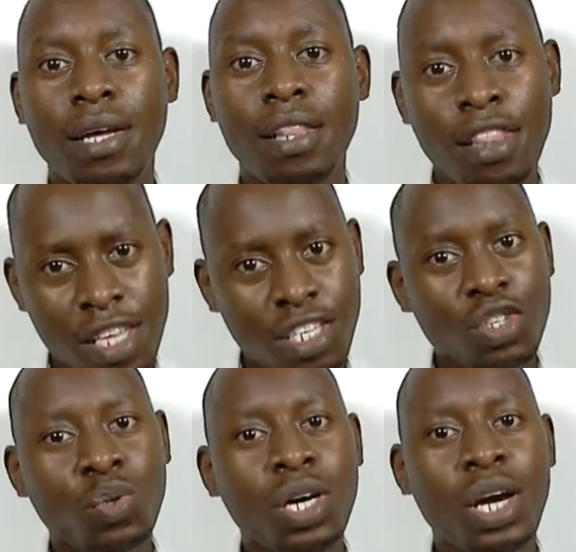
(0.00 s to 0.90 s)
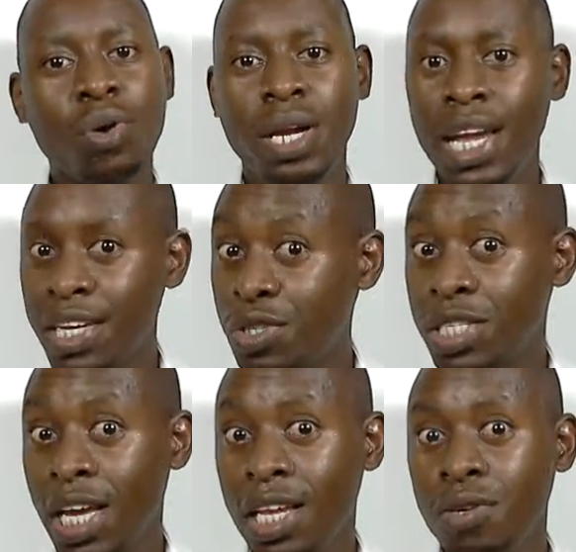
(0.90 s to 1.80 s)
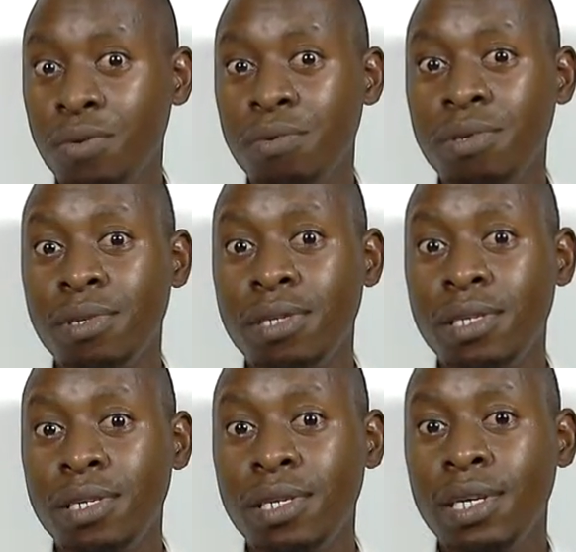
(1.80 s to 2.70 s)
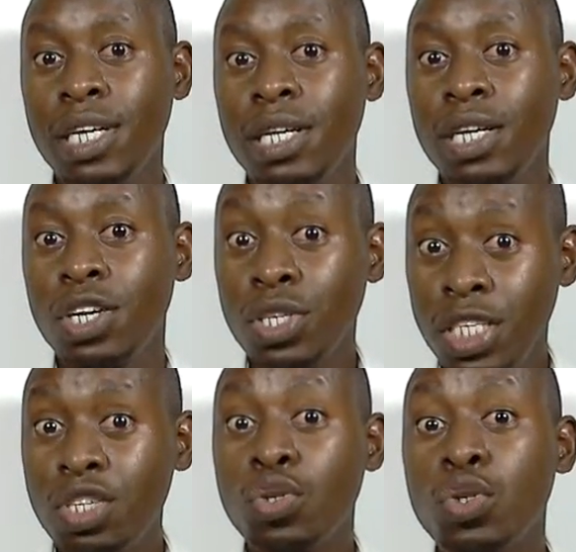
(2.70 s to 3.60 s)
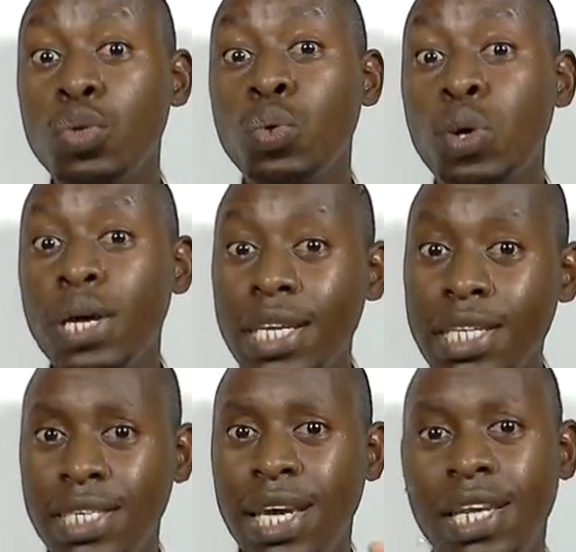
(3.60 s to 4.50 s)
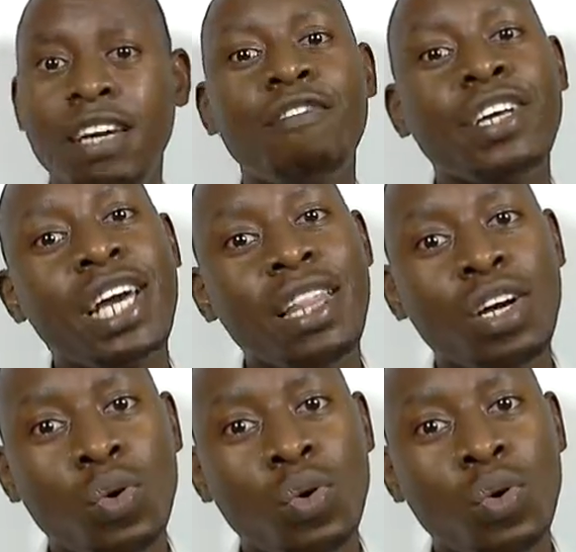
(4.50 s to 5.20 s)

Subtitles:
This is what I would like to tell you. Continue to do each and every other